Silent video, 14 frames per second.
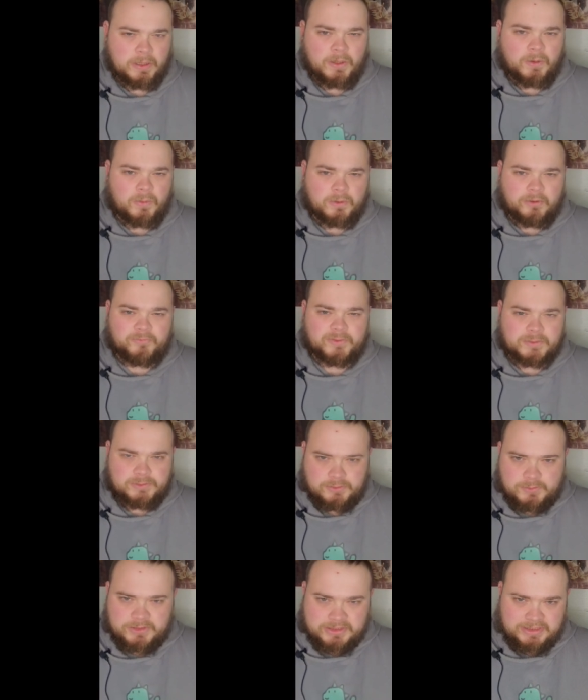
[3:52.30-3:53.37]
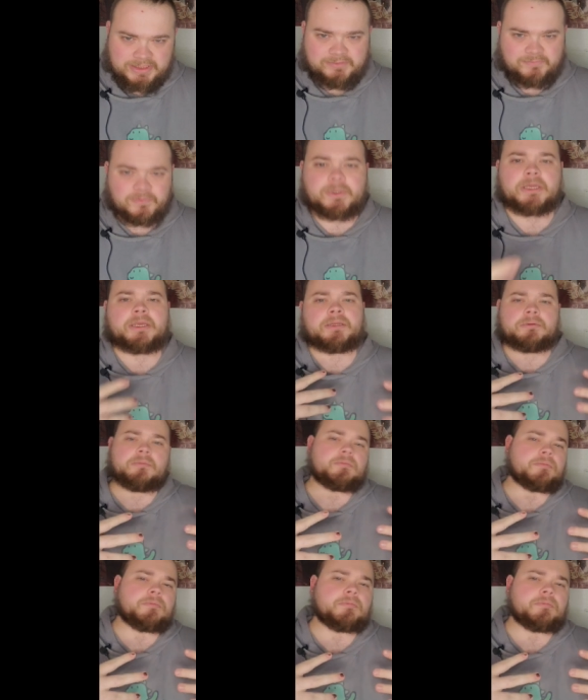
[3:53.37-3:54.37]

or if you do believe in